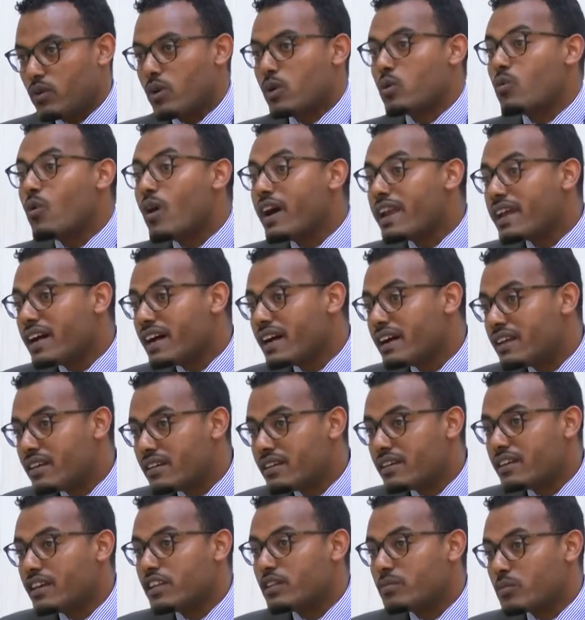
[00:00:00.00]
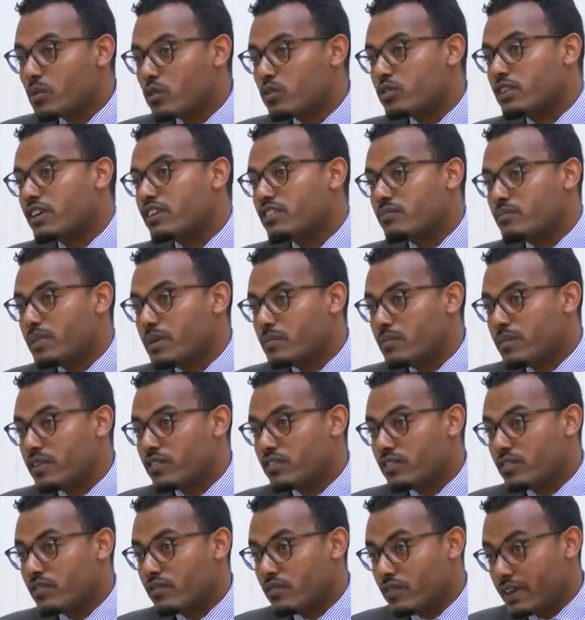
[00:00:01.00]
On one hand, it protects
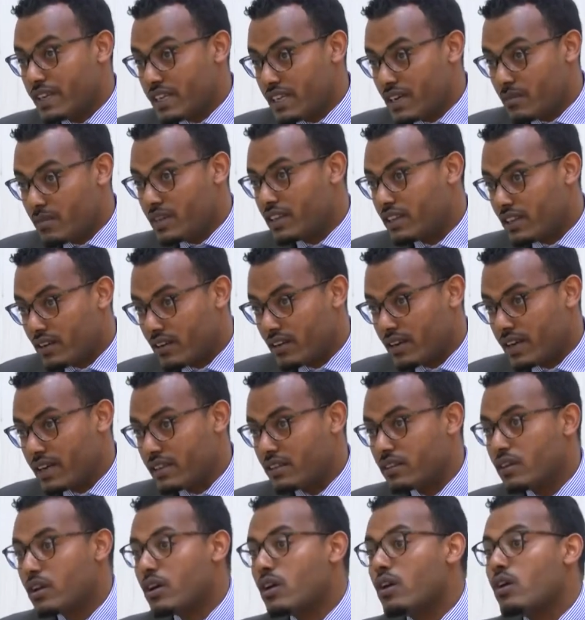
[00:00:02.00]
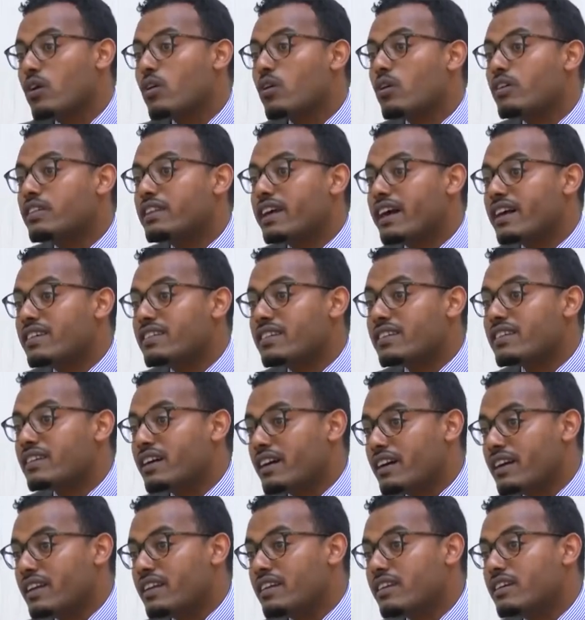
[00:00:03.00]
people's fundamental right. On the other
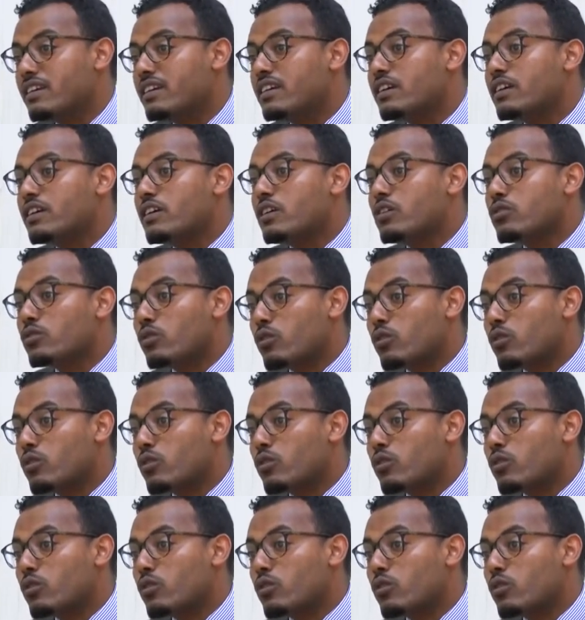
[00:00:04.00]
hand, it